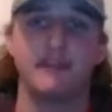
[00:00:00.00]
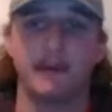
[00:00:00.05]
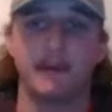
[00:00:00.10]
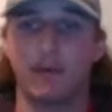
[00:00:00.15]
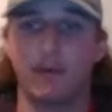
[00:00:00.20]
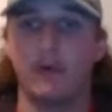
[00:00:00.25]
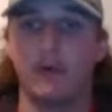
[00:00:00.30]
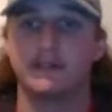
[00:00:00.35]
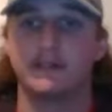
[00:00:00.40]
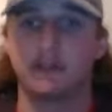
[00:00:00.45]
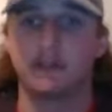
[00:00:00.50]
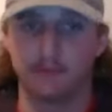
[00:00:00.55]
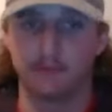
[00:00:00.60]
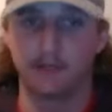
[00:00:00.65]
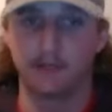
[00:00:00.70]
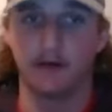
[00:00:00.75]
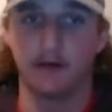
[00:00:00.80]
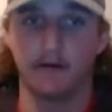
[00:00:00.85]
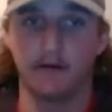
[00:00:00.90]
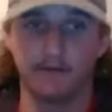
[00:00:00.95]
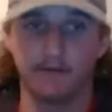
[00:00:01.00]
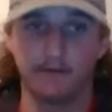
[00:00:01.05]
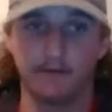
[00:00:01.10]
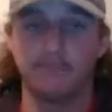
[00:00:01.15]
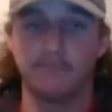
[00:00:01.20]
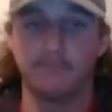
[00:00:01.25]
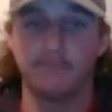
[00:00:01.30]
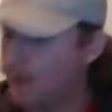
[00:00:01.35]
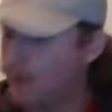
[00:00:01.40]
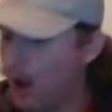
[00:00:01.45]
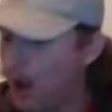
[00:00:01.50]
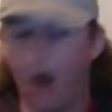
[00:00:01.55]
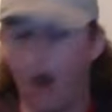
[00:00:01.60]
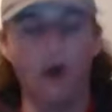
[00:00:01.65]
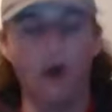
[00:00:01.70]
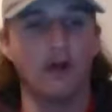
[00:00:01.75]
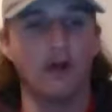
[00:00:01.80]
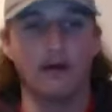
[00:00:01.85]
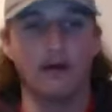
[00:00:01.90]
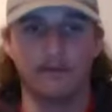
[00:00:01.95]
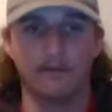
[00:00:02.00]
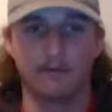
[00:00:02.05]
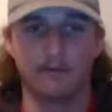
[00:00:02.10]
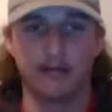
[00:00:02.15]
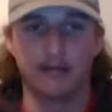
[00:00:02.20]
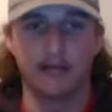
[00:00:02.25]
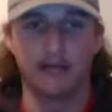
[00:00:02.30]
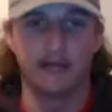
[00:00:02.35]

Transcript: points themselves, all of them from Jaden